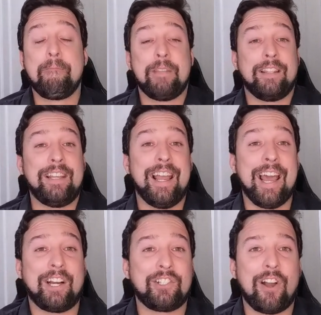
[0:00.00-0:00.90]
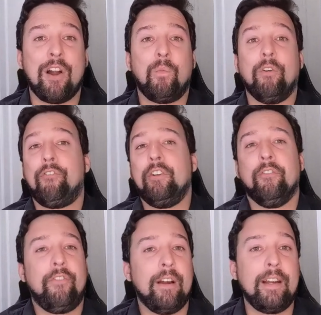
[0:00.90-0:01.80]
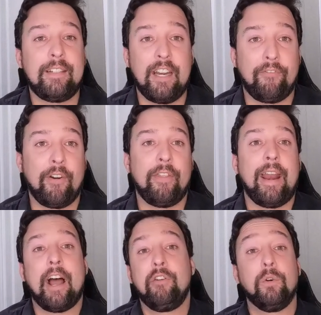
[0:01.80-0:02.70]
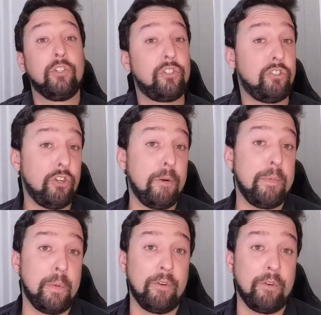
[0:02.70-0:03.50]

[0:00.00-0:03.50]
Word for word: that the XR will feel very different than how you assumed it